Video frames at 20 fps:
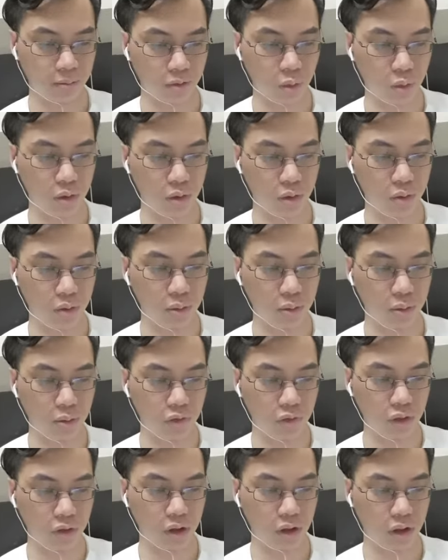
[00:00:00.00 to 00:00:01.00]
we'll be
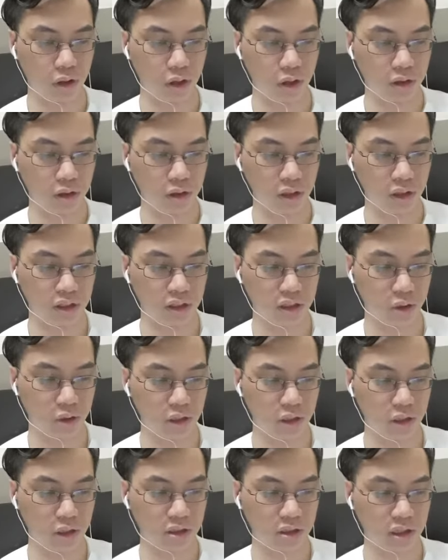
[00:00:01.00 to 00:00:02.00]
moving on. Uh, the next
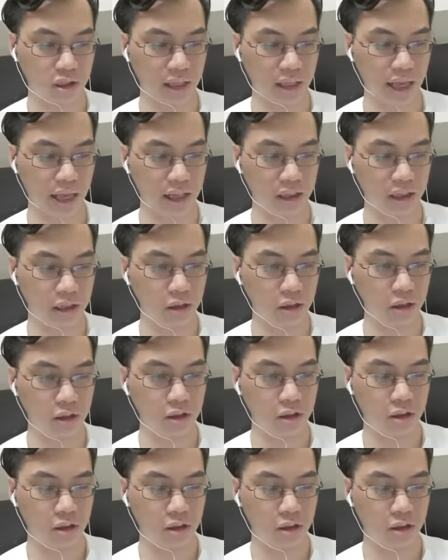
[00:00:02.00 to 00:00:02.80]
one is the galley.